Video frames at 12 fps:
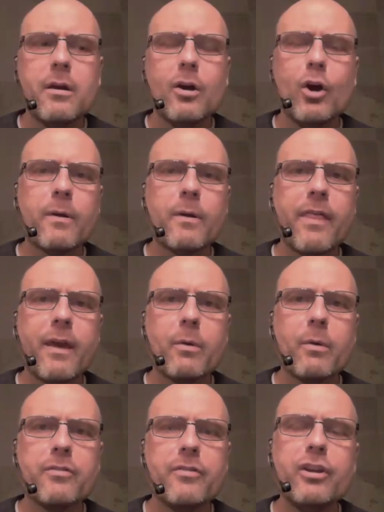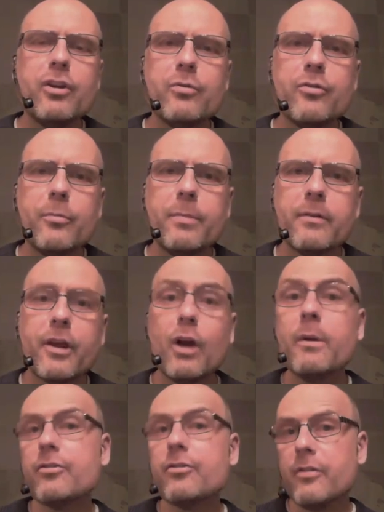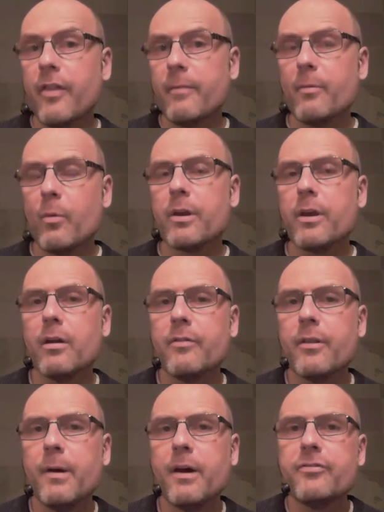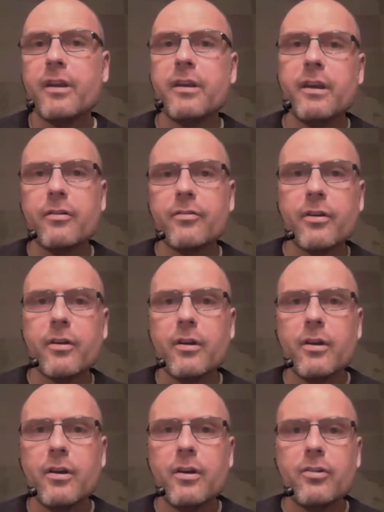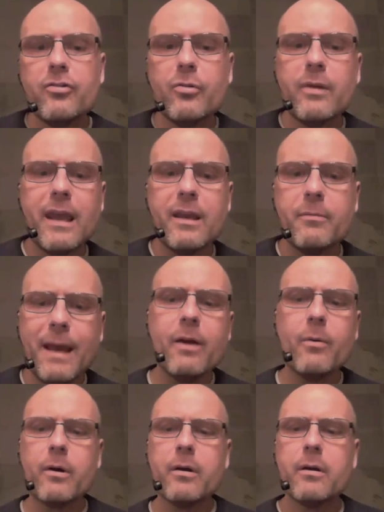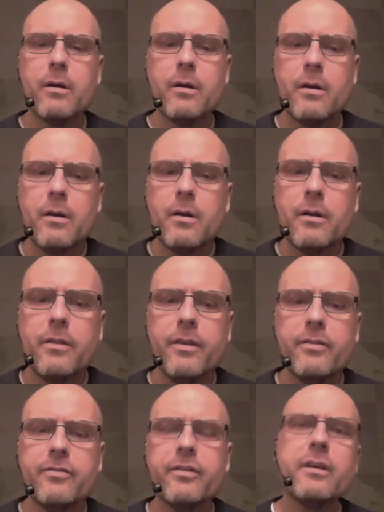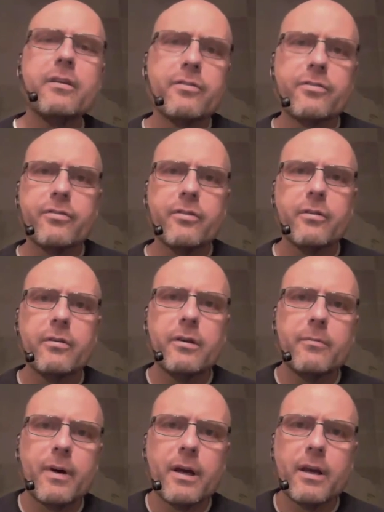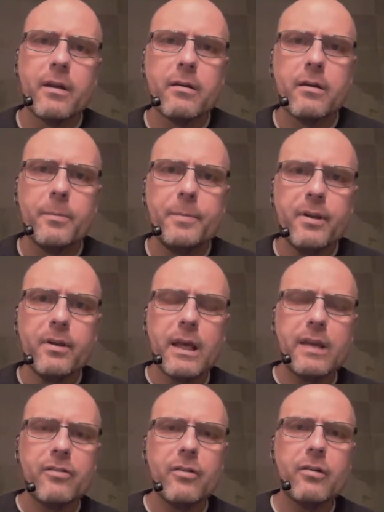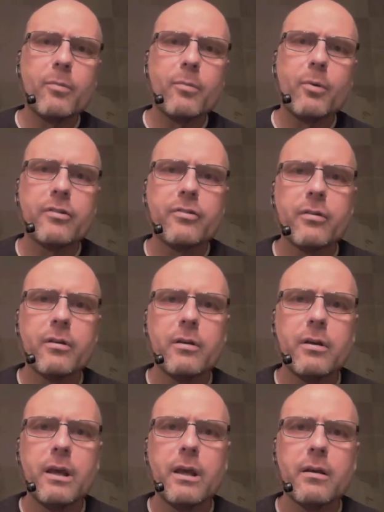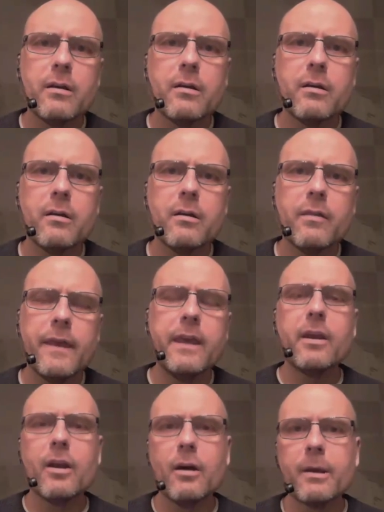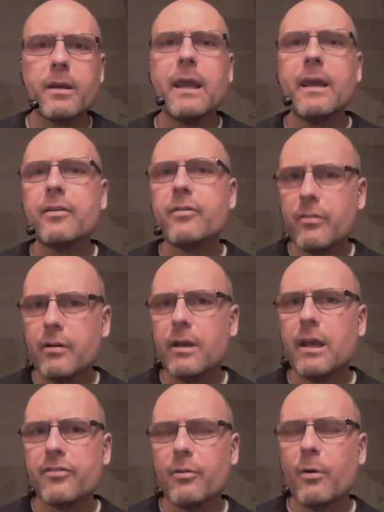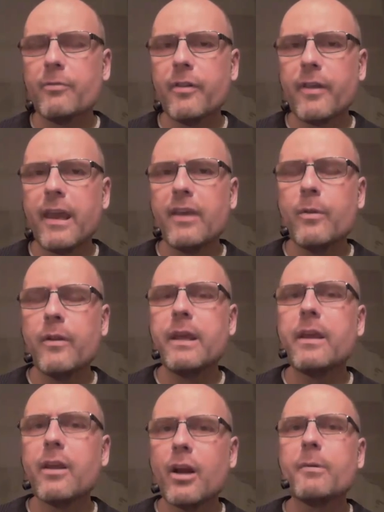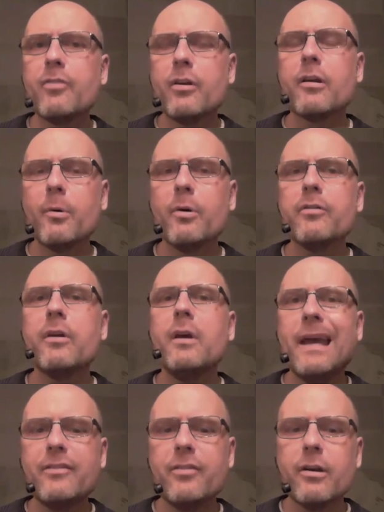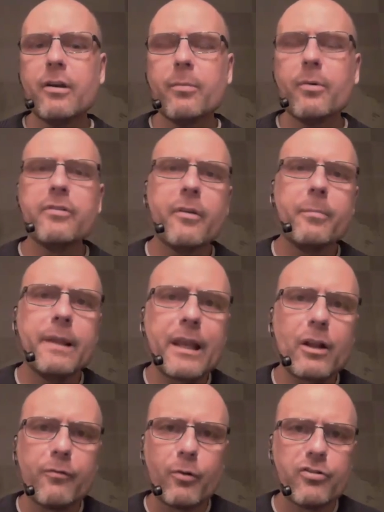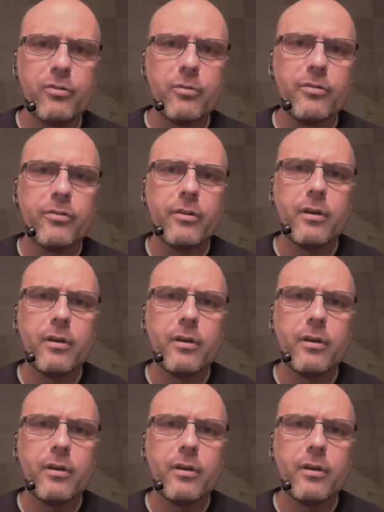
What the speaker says: Or whether they will continue to build the coalition that they've been working on for the past 10 years to gain power. This is, in my opinion, a turning point in the economic and, as is so often the case with an economic turning point, a turning point in the political fortunes